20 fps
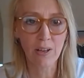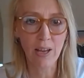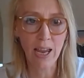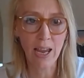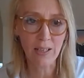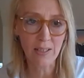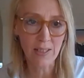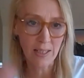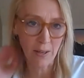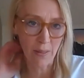
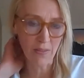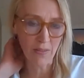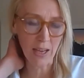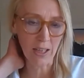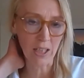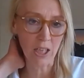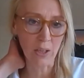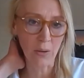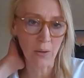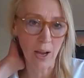Excellent.
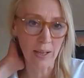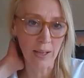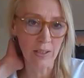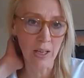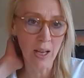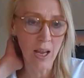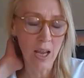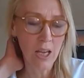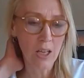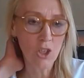Thank you. And
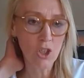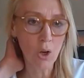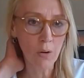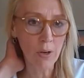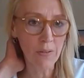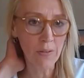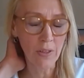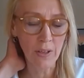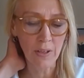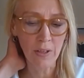
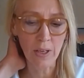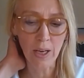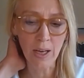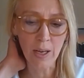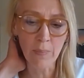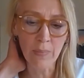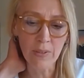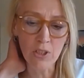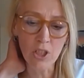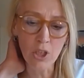
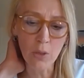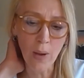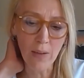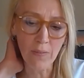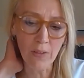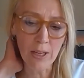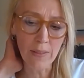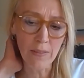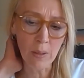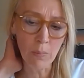Jonathan, do you have
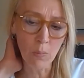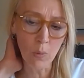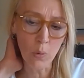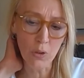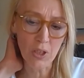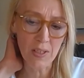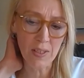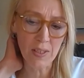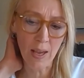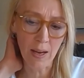anything more
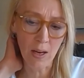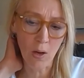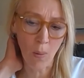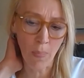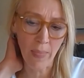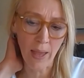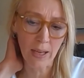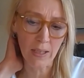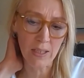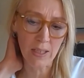to say on
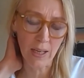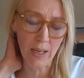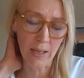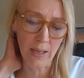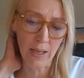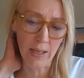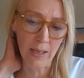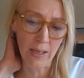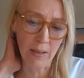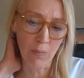that
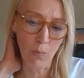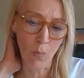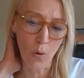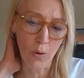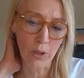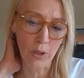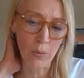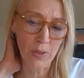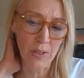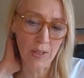in what
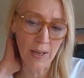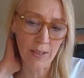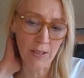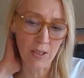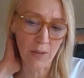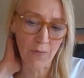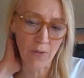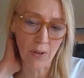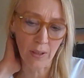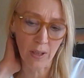you see in
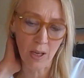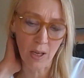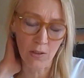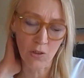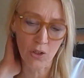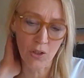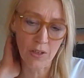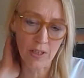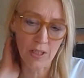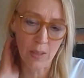different
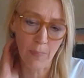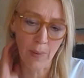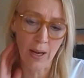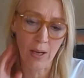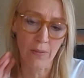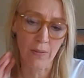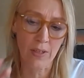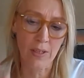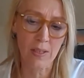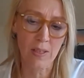countries
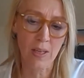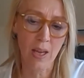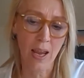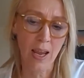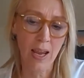about this